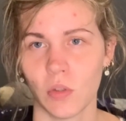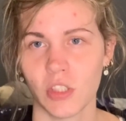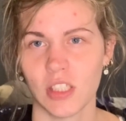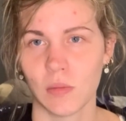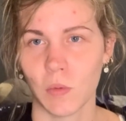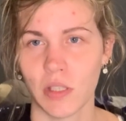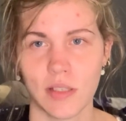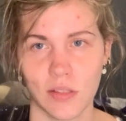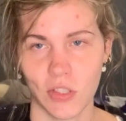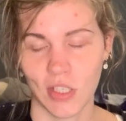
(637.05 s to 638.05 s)
She didn't want
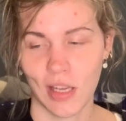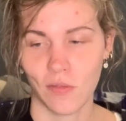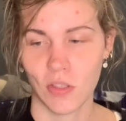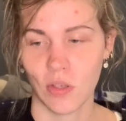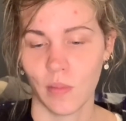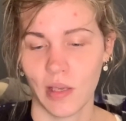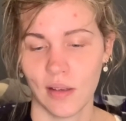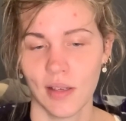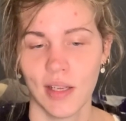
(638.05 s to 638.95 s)
it, so she gave it to me,